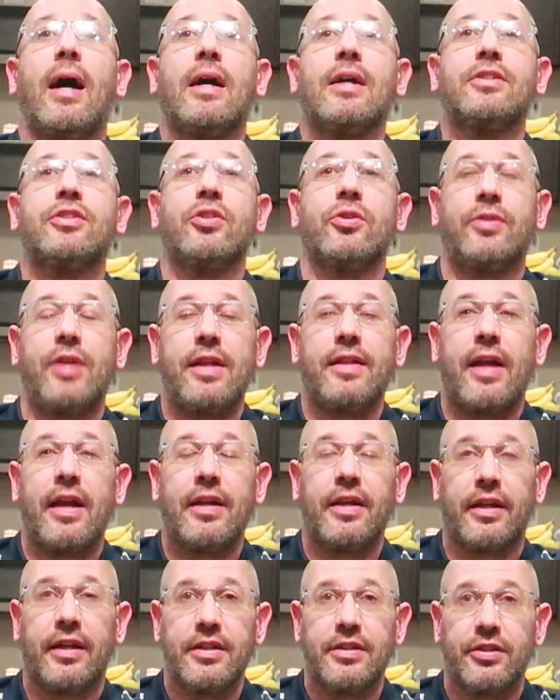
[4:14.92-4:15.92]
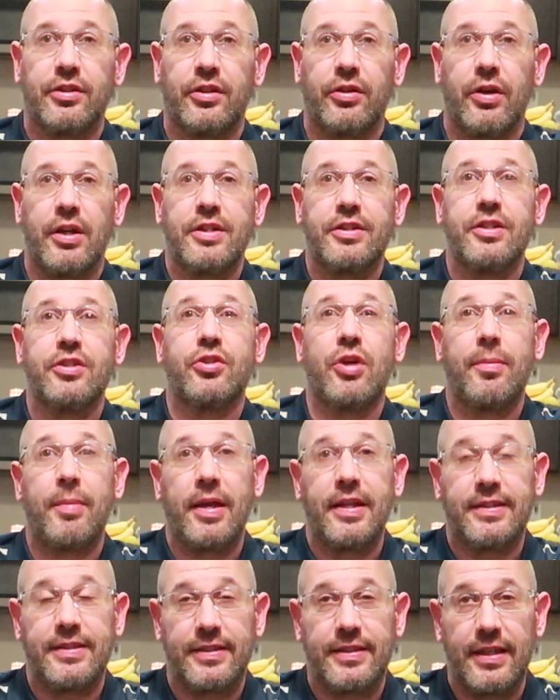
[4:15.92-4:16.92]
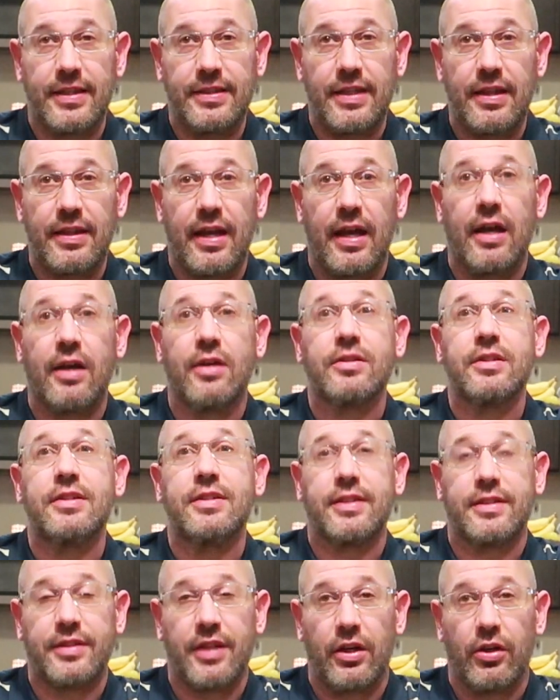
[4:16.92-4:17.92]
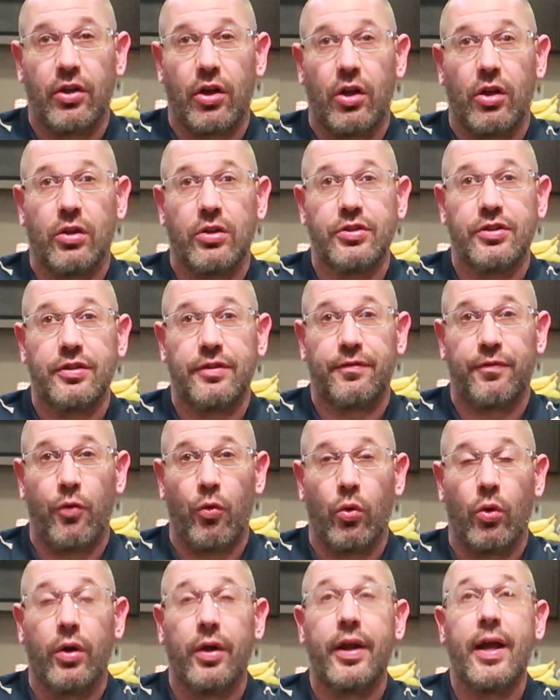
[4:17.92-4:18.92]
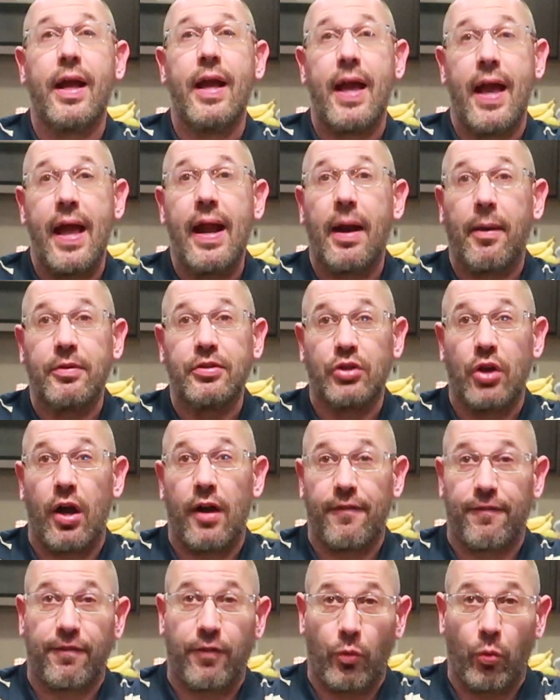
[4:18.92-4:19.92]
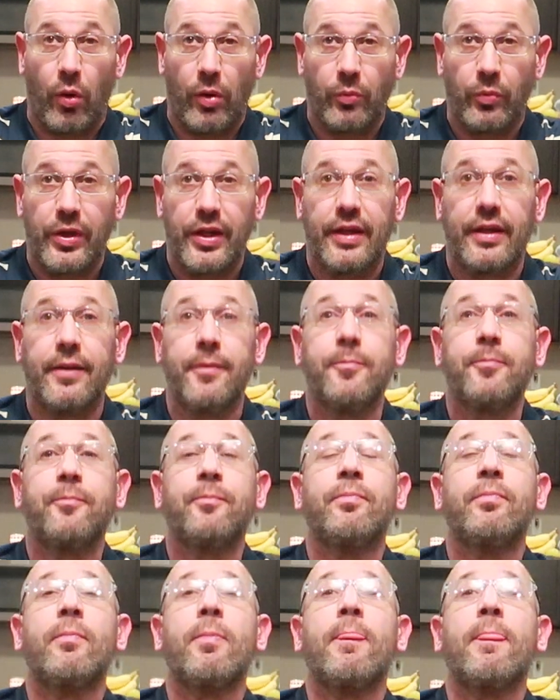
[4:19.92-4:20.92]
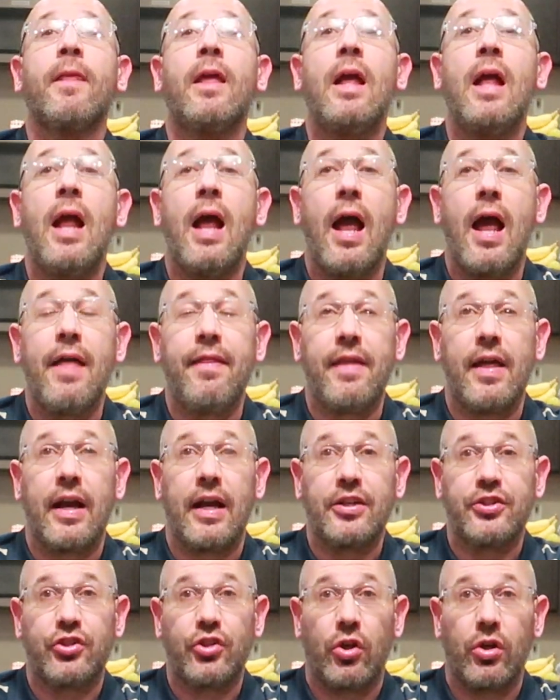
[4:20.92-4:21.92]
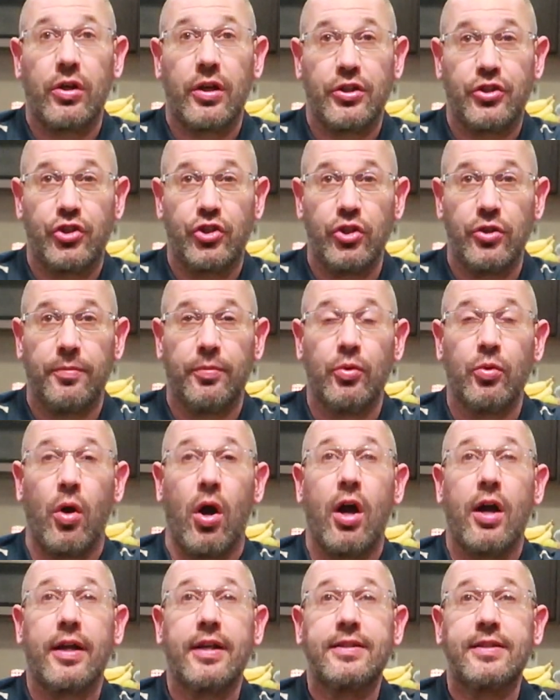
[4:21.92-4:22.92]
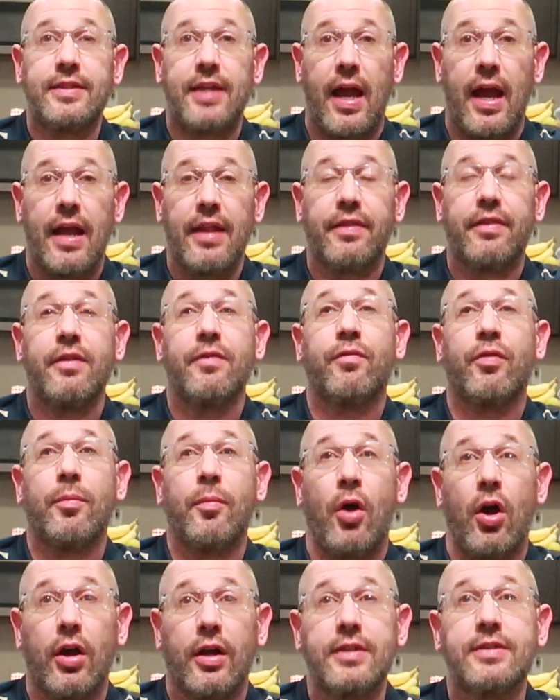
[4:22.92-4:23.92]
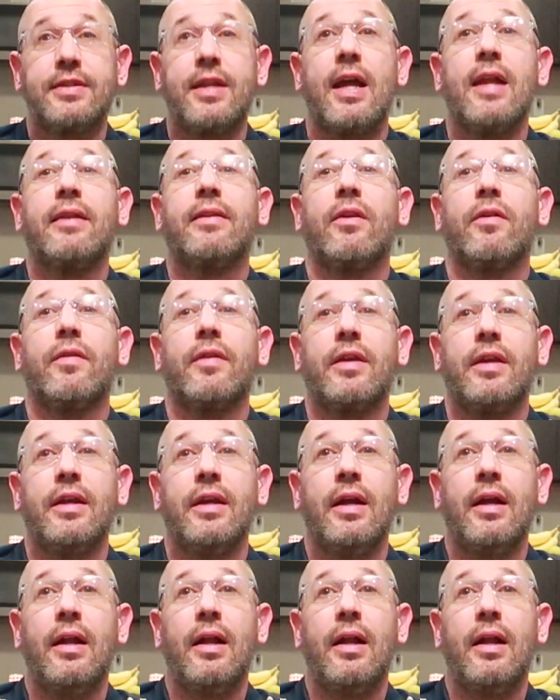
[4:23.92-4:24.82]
so take that into consideration. So I made $60,600 at Ford, and I was off for 1 week. And then I started Subaru August 10th, and from August 10th till the